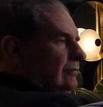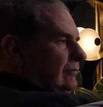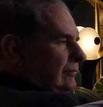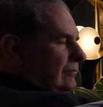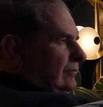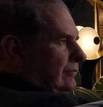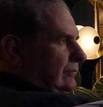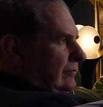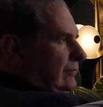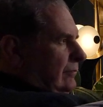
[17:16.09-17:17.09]
So we have a
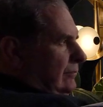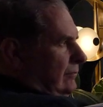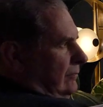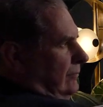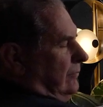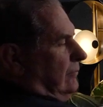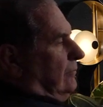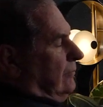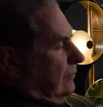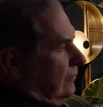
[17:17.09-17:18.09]
project we're doing a
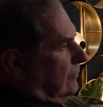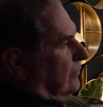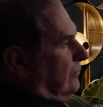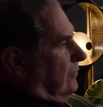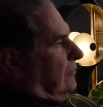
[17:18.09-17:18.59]
hotel there